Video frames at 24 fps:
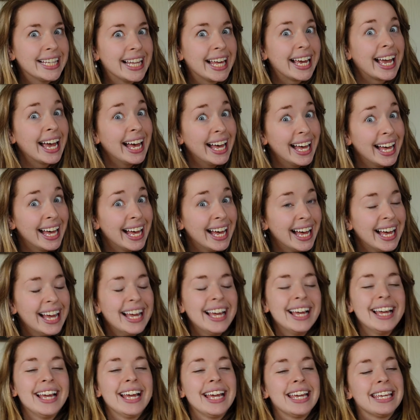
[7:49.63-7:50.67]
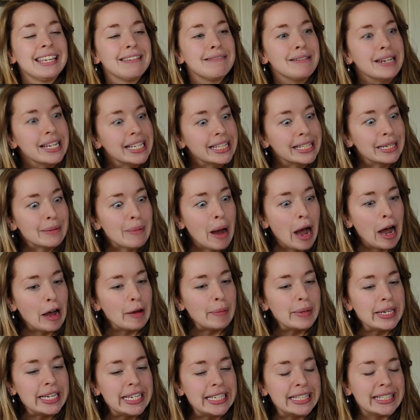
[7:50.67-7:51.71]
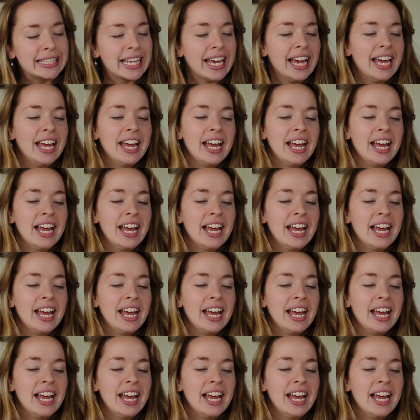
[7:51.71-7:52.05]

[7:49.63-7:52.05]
Like, you need some hobbies.